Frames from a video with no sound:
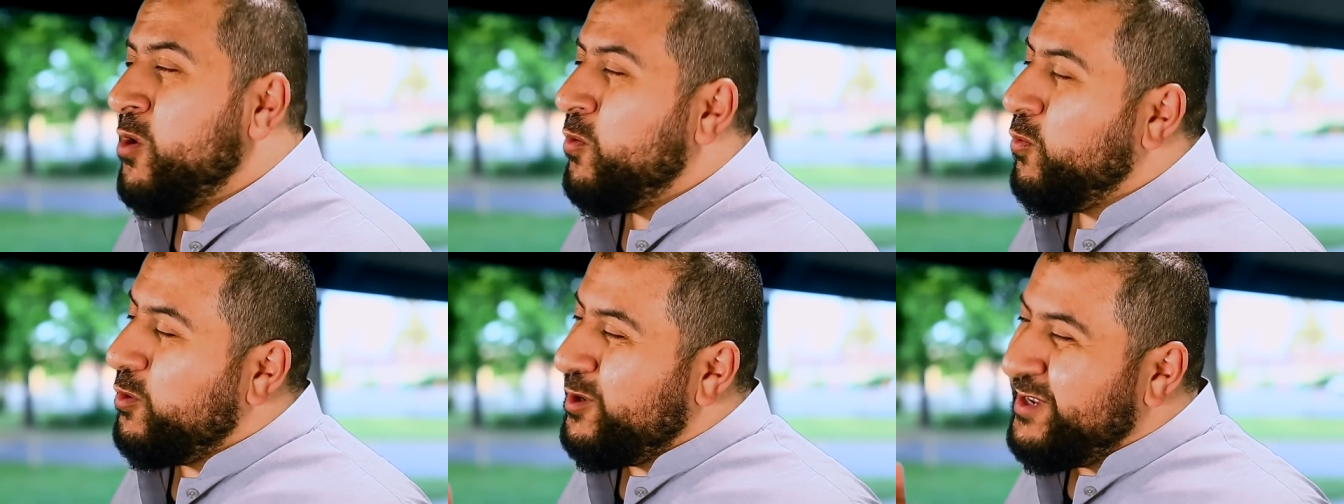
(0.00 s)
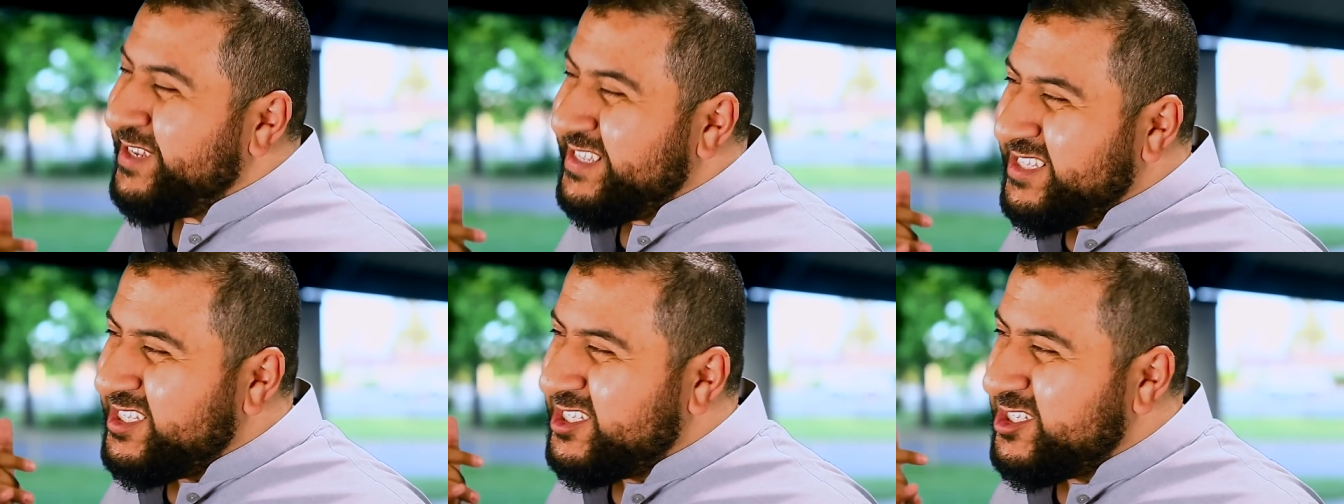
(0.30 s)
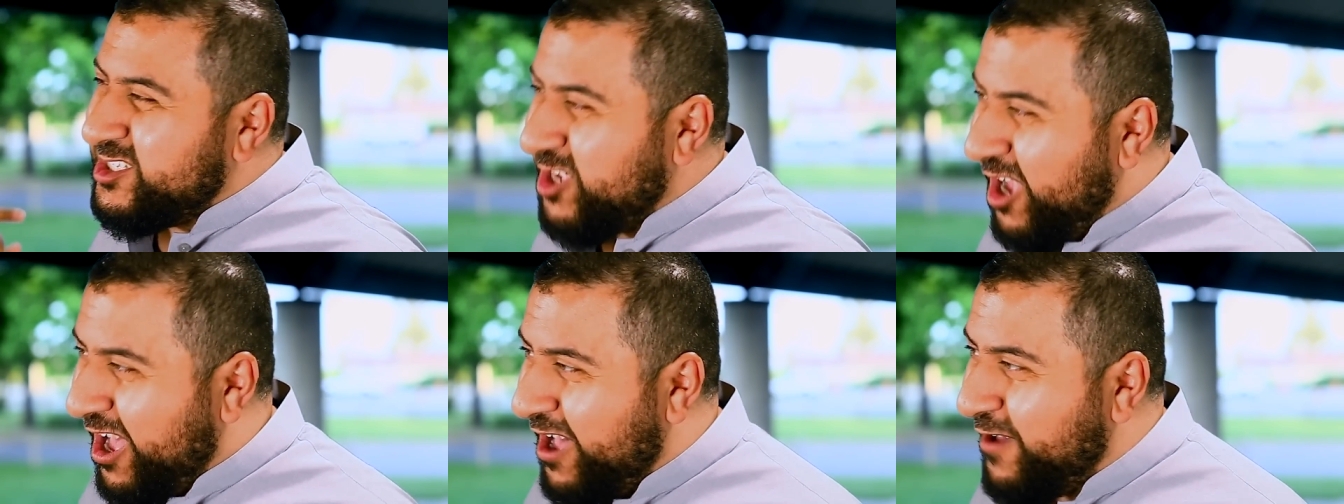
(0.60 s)
would it
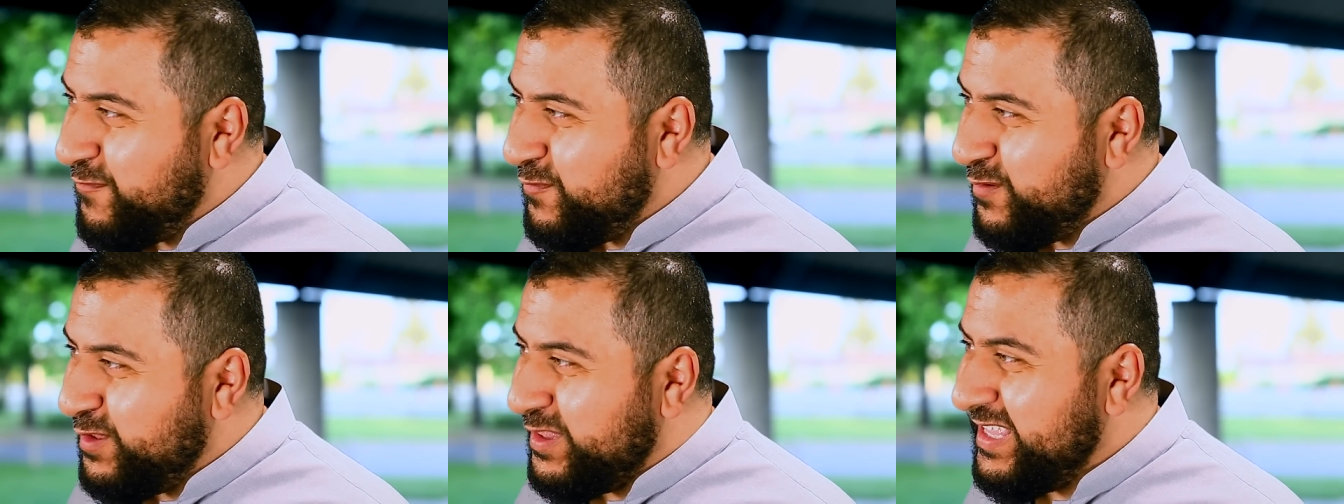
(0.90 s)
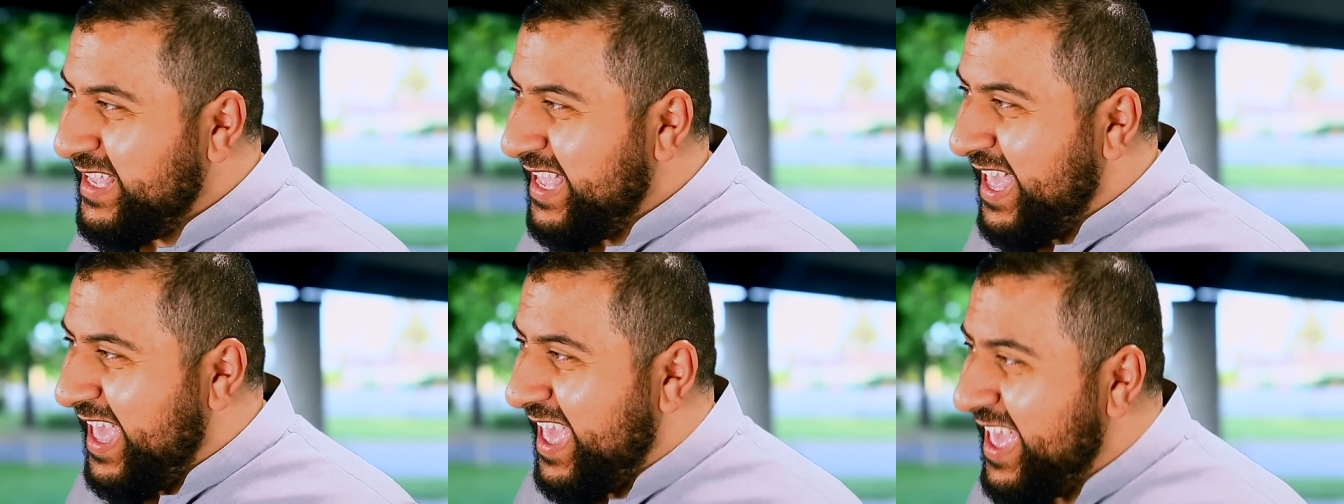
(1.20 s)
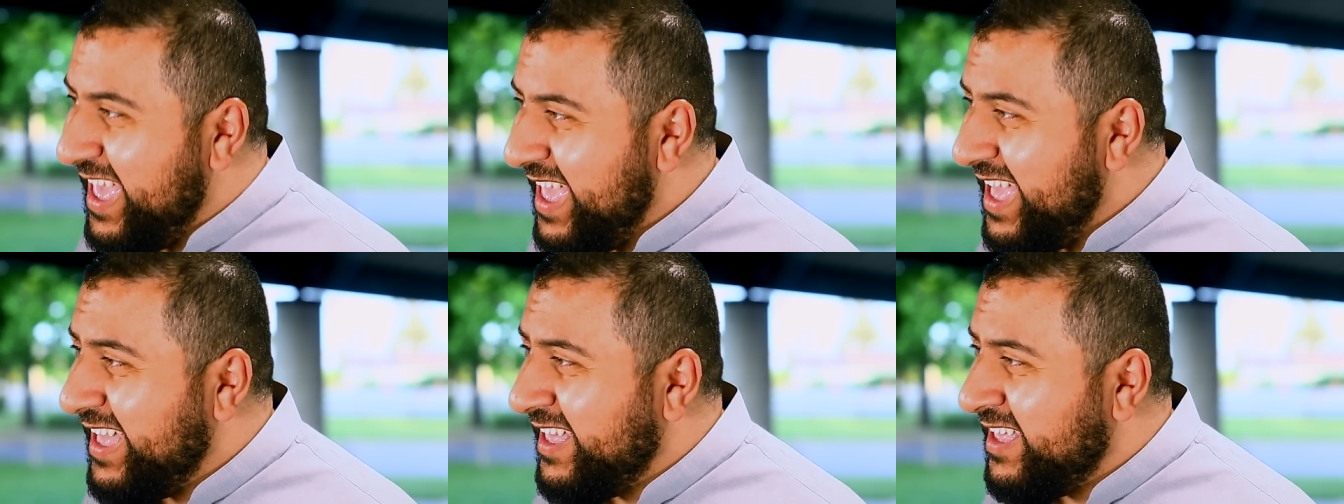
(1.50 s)
soften the
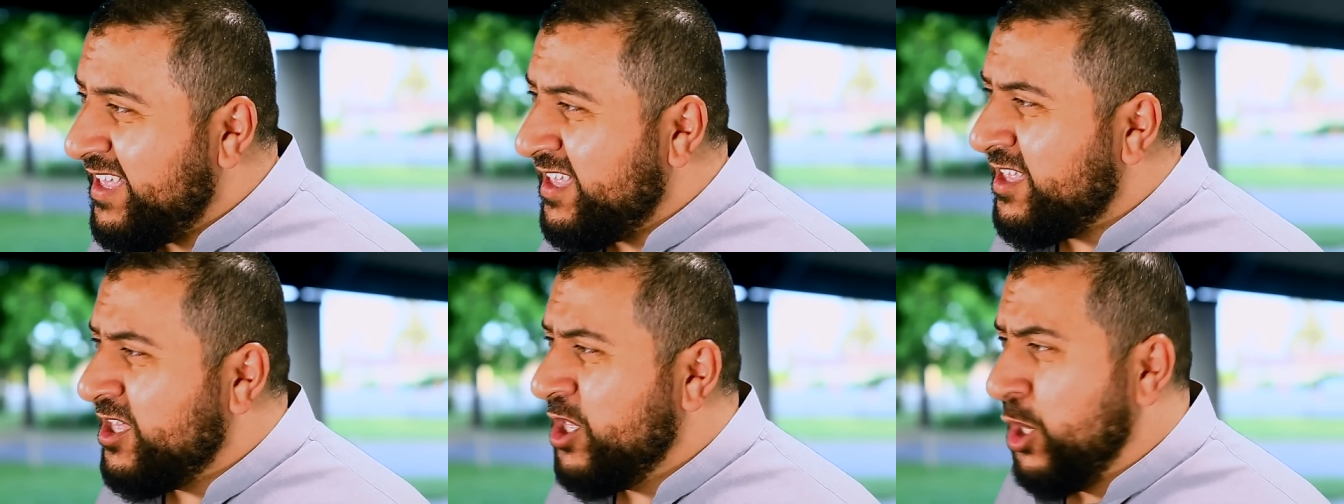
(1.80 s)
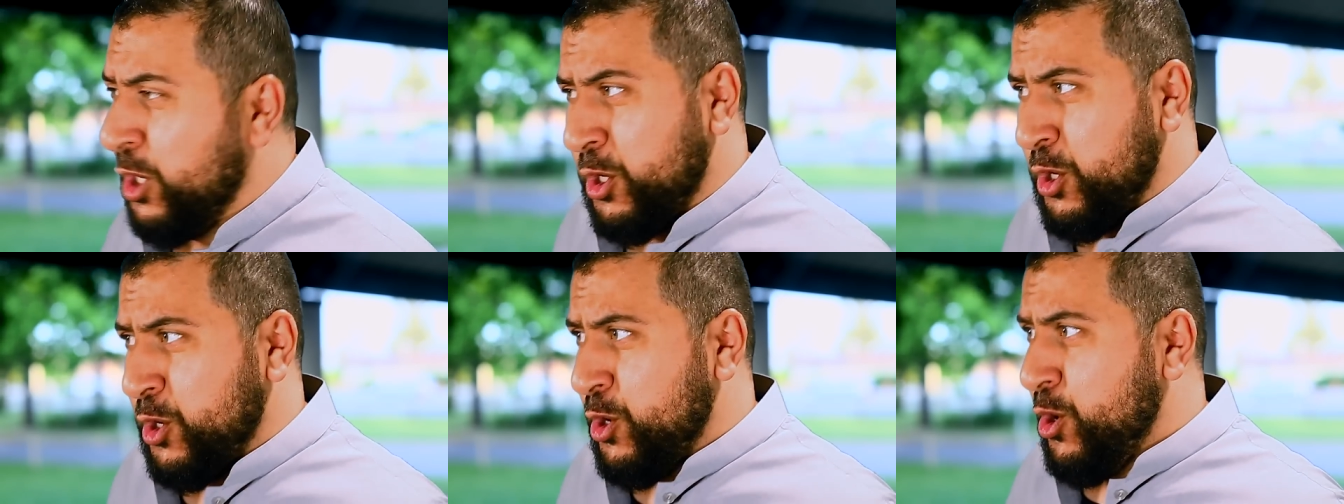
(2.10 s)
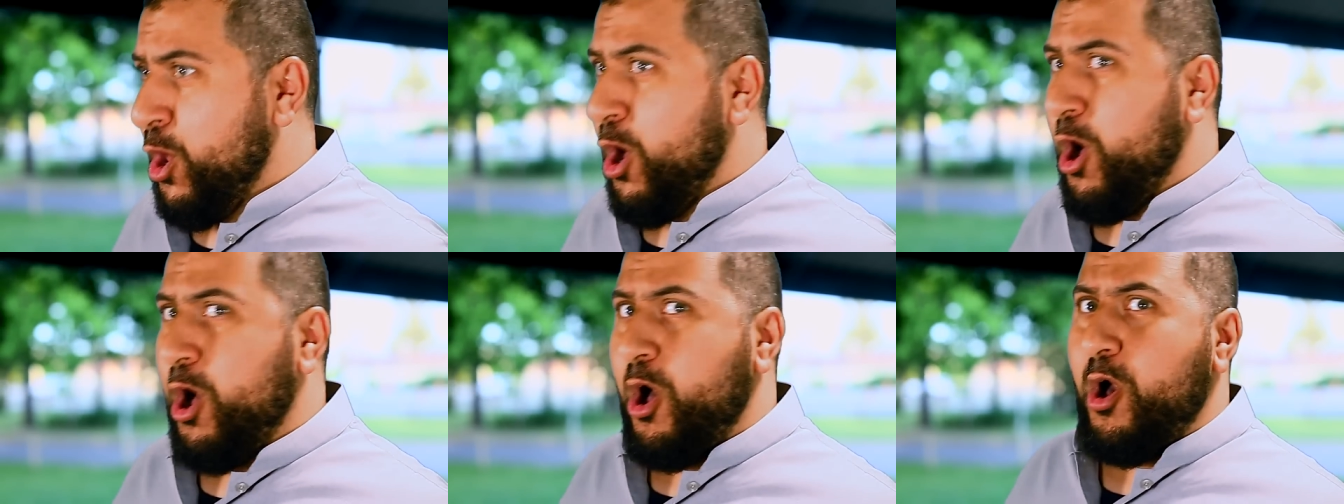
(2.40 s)
egg?
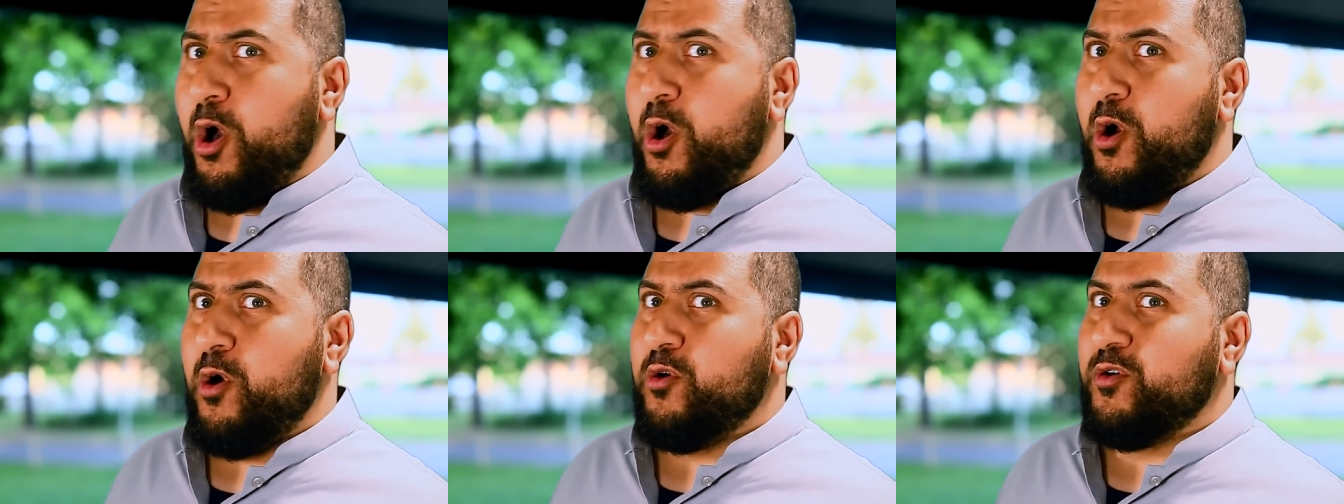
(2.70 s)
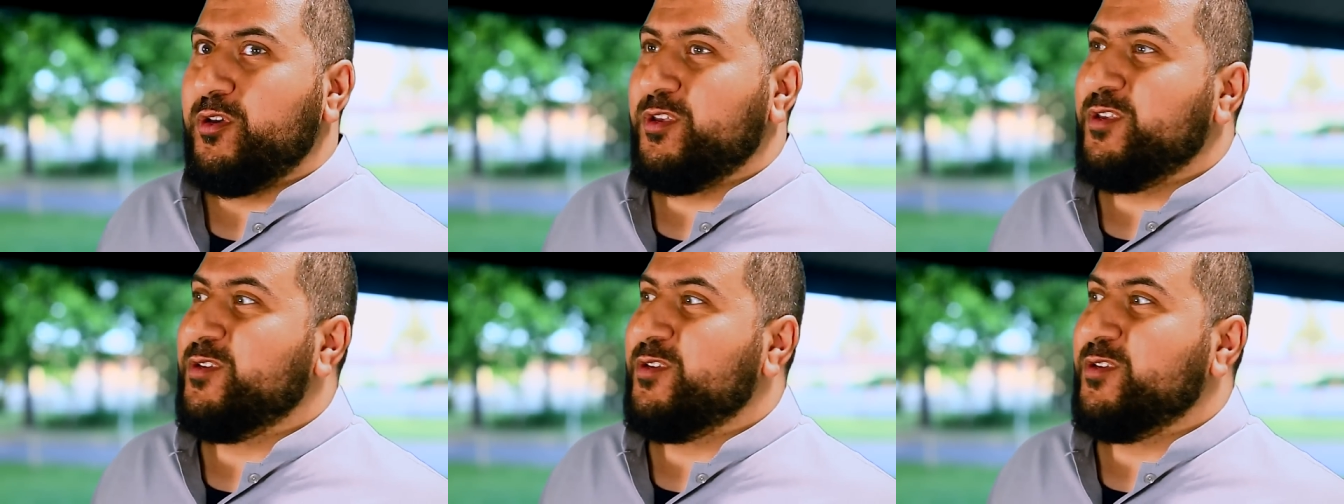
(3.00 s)
No,